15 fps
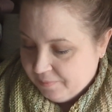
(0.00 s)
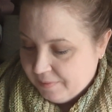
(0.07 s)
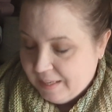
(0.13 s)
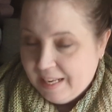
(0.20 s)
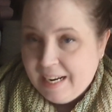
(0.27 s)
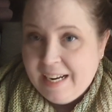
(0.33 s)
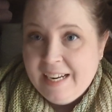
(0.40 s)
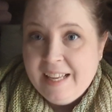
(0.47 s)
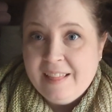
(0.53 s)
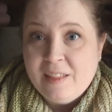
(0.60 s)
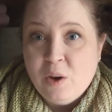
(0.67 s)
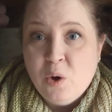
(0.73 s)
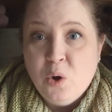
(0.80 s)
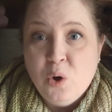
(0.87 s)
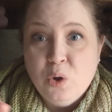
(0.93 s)
And I knit the
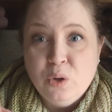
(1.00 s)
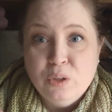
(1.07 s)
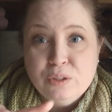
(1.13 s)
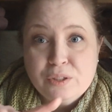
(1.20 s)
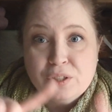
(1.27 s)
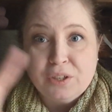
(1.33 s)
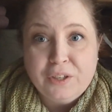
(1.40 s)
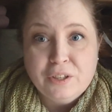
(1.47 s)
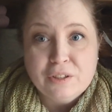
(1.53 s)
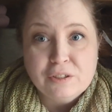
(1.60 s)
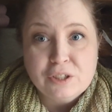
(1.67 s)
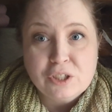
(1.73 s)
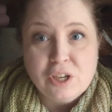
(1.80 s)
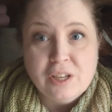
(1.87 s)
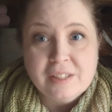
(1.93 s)
whole circular
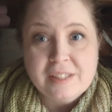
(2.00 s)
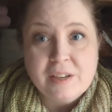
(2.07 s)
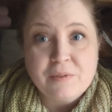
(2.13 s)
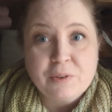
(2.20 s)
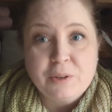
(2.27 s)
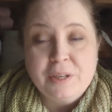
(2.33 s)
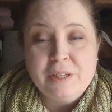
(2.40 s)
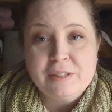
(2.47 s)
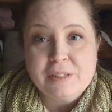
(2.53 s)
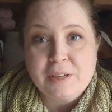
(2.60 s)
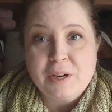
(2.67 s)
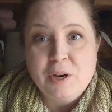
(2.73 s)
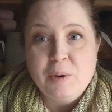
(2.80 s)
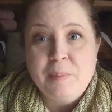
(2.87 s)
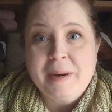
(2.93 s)
shawl several years
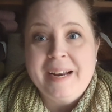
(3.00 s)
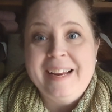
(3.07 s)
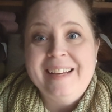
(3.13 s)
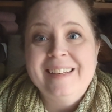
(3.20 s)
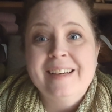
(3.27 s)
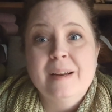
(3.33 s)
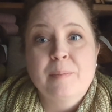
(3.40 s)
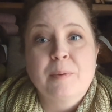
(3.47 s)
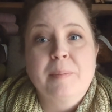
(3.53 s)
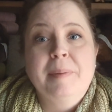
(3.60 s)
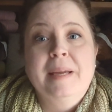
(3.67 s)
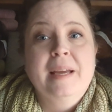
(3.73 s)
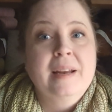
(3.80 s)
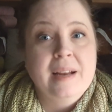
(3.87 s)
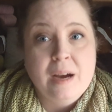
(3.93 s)
ago, but I ended up
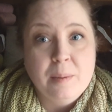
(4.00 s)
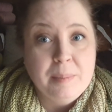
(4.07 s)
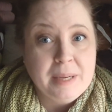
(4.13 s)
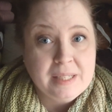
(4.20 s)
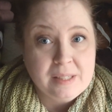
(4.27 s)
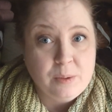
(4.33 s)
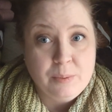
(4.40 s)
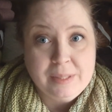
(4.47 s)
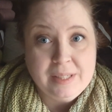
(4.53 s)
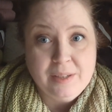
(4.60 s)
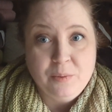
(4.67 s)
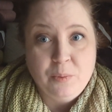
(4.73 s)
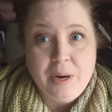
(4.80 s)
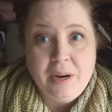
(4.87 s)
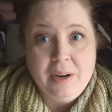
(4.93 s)
ripping it out because I
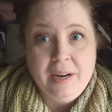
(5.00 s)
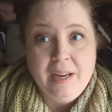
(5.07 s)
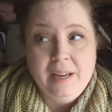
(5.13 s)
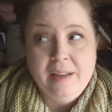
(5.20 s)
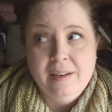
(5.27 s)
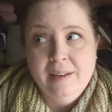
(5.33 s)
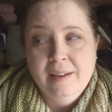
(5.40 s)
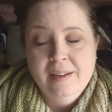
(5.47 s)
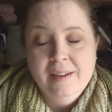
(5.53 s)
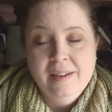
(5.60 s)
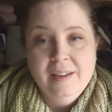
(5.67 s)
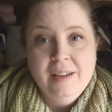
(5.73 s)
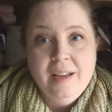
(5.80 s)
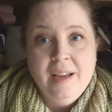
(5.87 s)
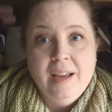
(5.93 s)
wasn't wearing it.
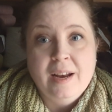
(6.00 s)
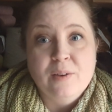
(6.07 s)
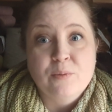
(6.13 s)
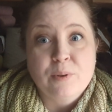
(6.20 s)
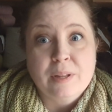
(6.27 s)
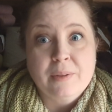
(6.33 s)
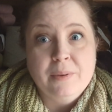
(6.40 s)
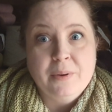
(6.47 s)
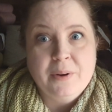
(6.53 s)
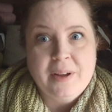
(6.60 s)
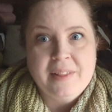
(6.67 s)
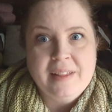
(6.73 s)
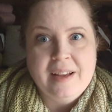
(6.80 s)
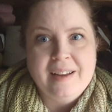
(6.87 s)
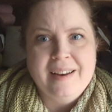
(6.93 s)
And I really regret
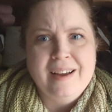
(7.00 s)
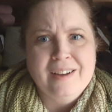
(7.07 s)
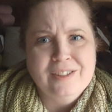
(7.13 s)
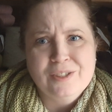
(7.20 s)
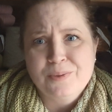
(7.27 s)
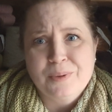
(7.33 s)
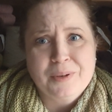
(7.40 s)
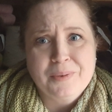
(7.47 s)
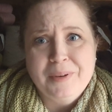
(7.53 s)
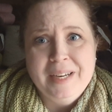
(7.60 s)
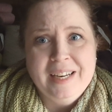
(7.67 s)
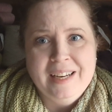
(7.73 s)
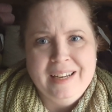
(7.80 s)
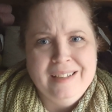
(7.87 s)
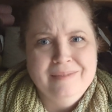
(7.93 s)
that. Now I just want to
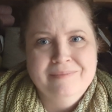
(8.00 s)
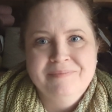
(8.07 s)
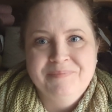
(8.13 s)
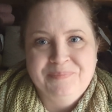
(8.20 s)
reknit it.